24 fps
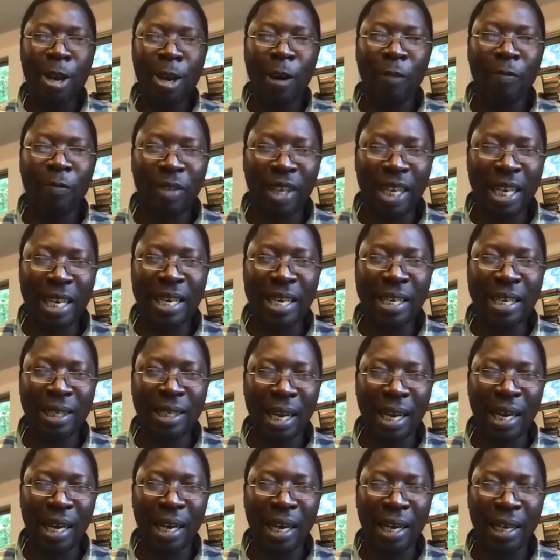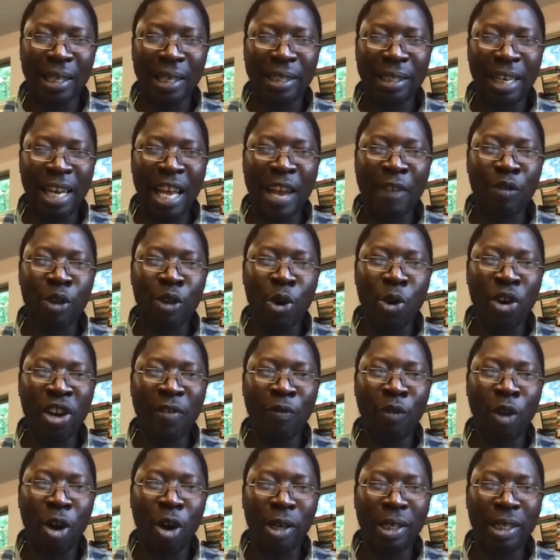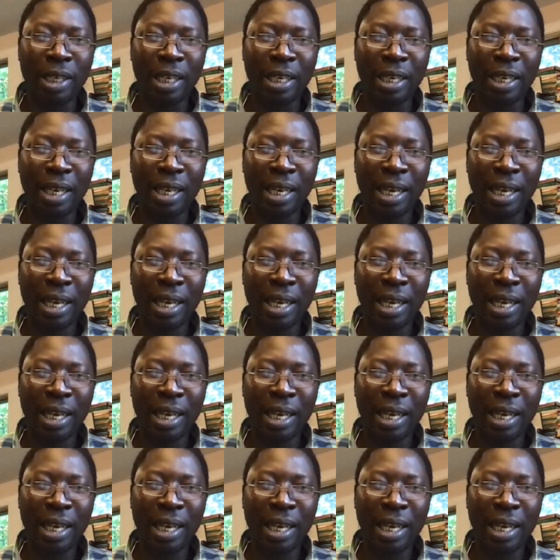of these slaves who revolted,